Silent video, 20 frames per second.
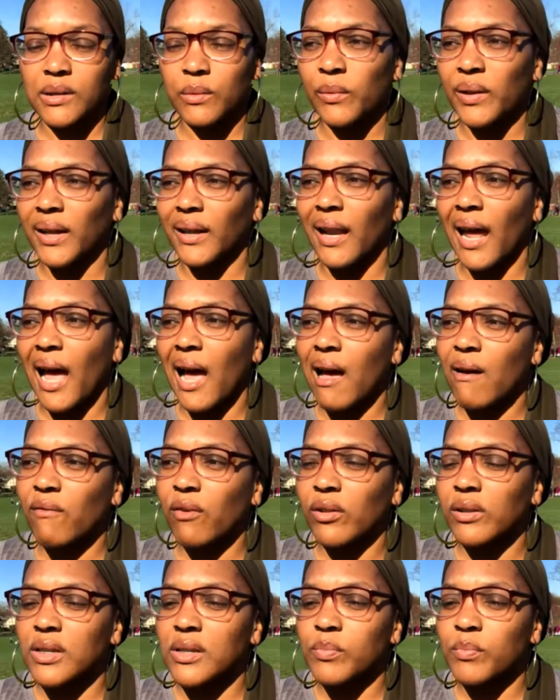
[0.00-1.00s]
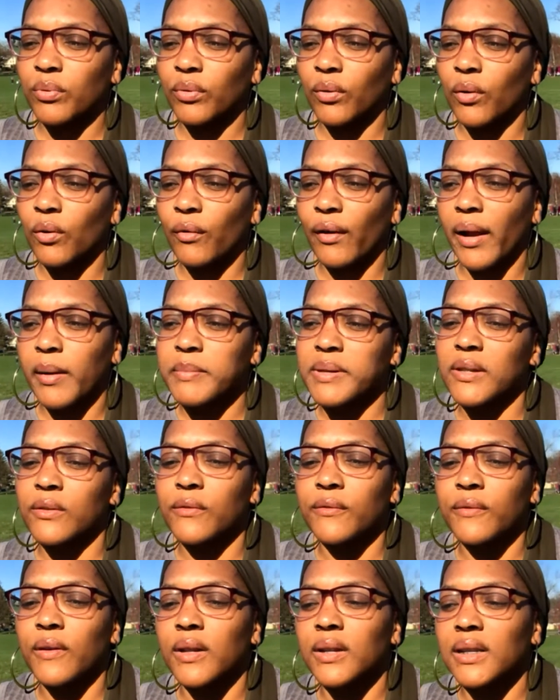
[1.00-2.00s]
So we can have all these programs and
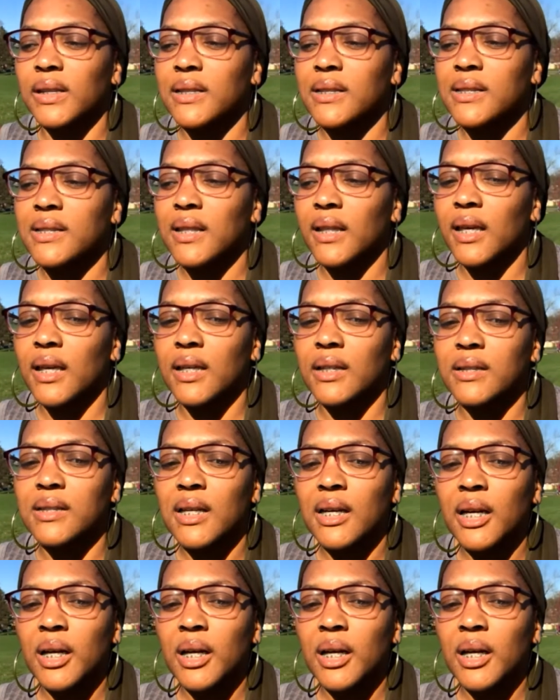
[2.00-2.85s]
fund these things,